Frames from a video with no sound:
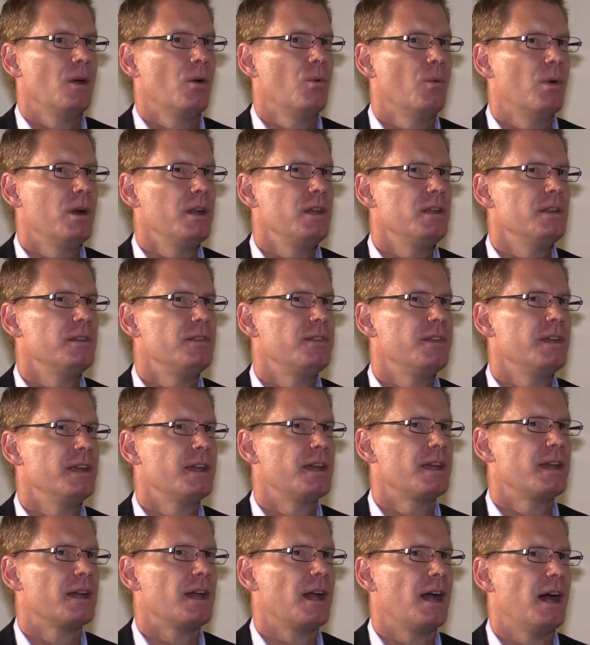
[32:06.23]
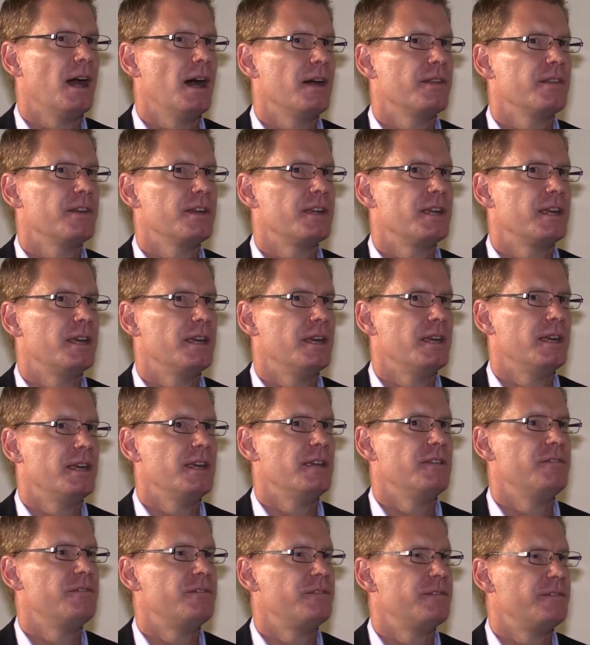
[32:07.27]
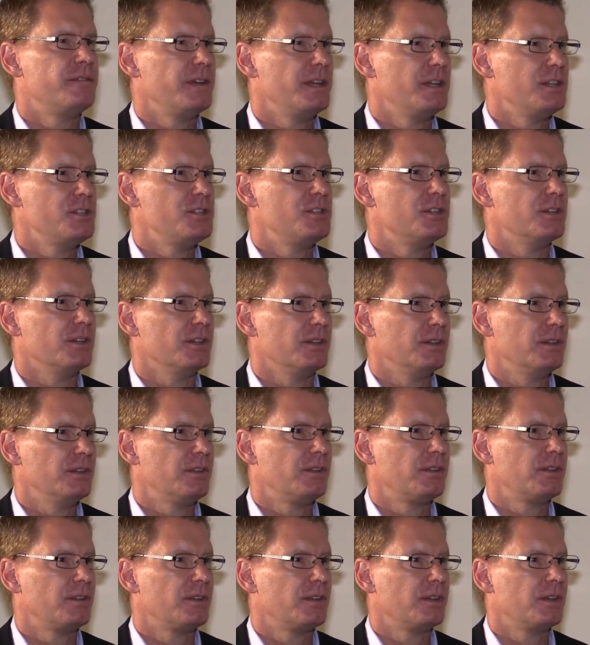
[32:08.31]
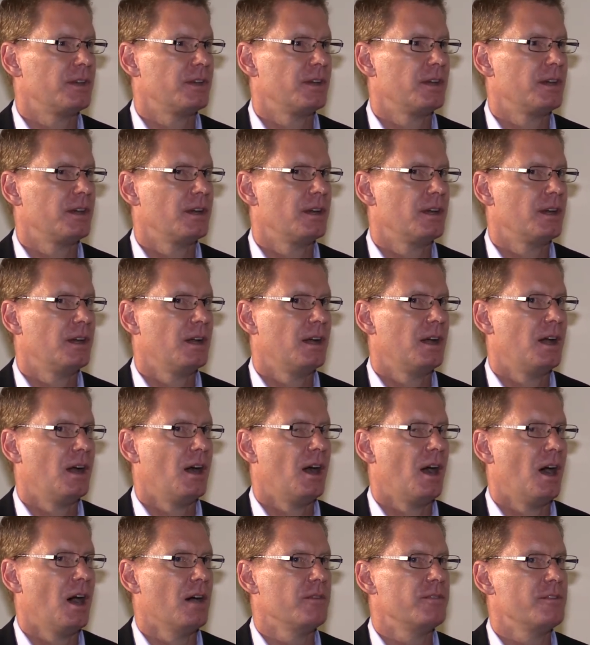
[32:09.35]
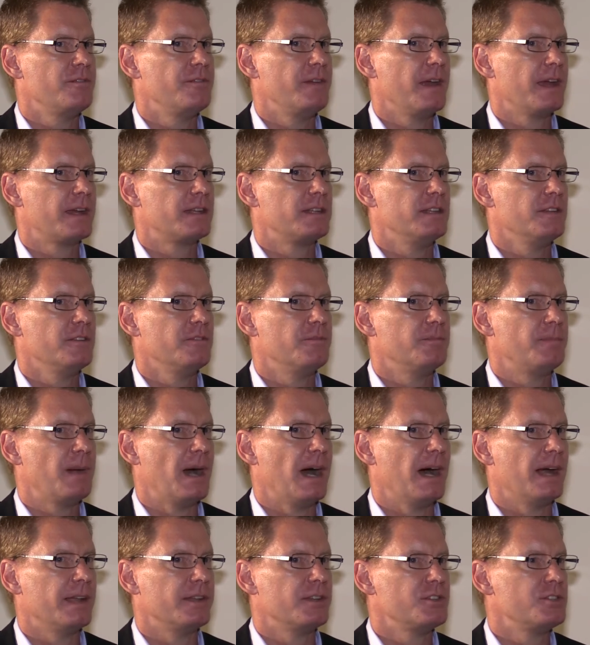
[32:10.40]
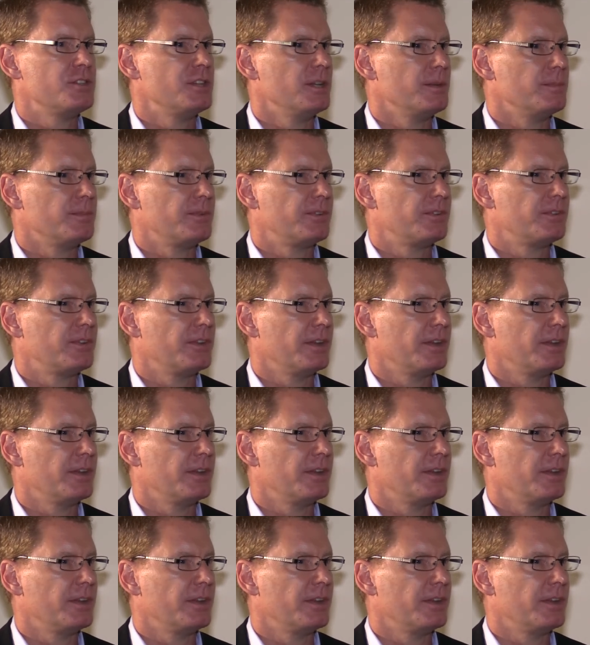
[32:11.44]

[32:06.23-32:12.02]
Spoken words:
What do you think are the key features of effective partnerships